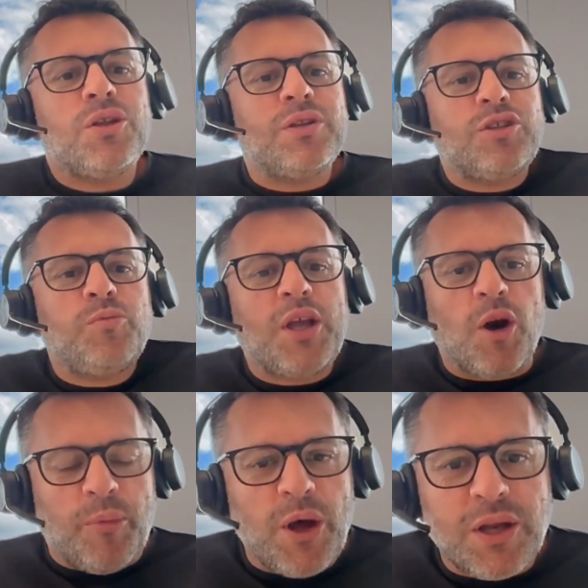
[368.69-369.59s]
You need to be
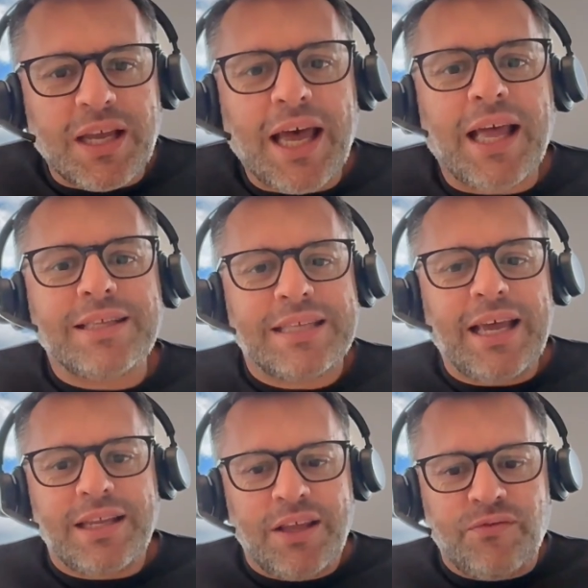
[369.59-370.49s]
open, and
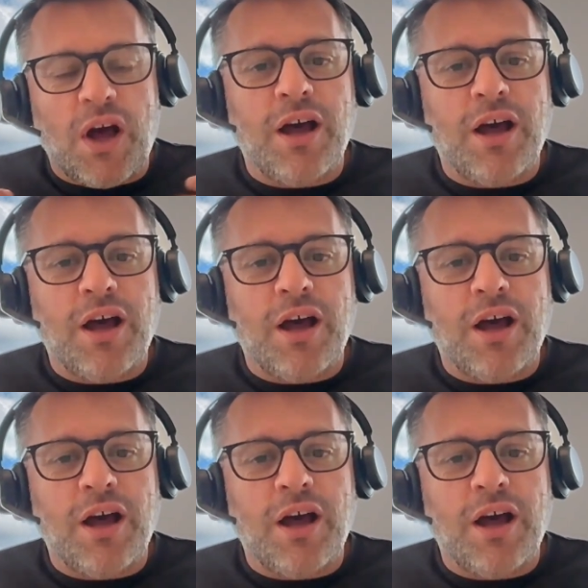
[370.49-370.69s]
then if